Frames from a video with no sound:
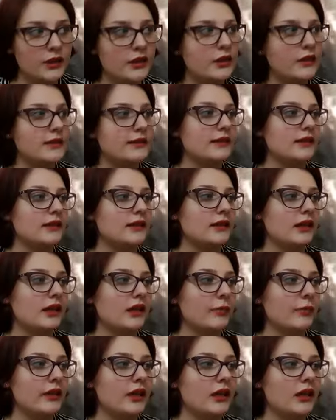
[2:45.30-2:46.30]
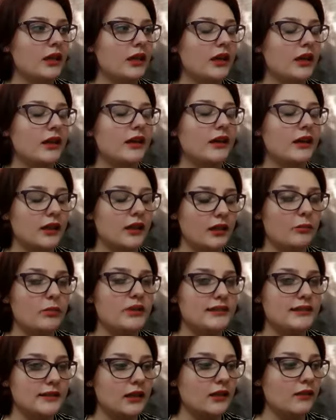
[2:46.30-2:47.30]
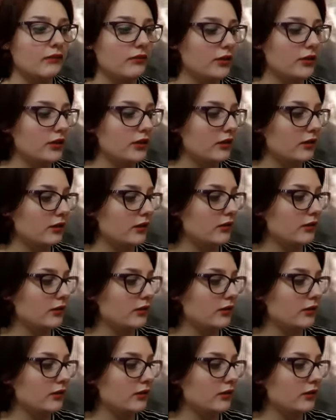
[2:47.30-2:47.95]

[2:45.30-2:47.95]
said Albie. I'll be safe here.